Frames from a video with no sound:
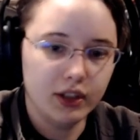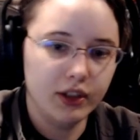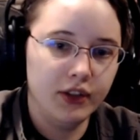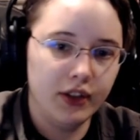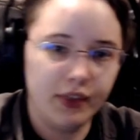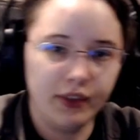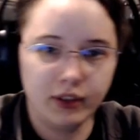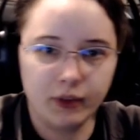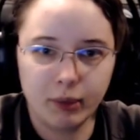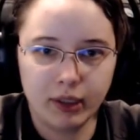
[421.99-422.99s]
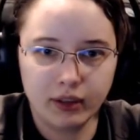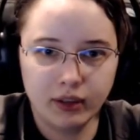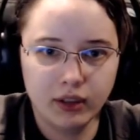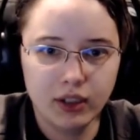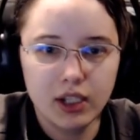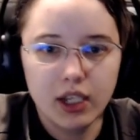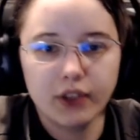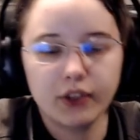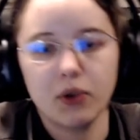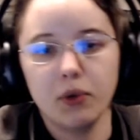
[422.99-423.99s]
did things back then.
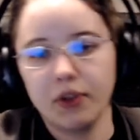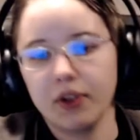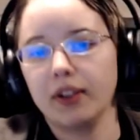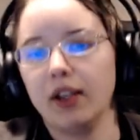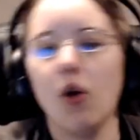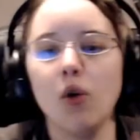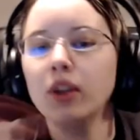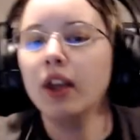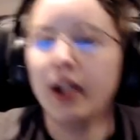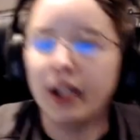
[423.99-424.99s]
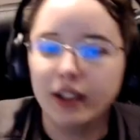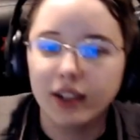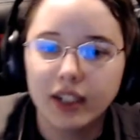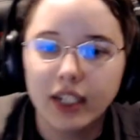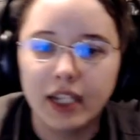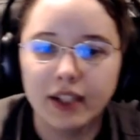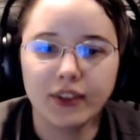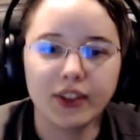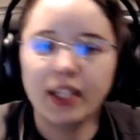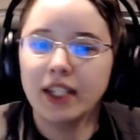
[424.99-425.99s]
So the whole line
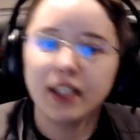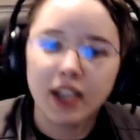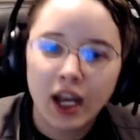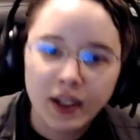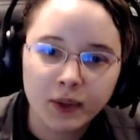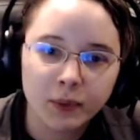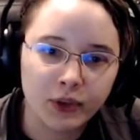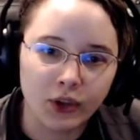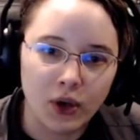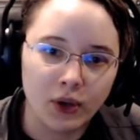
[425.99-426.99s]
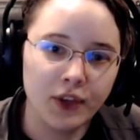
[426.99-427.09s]
is, "And in the eyes of Sol,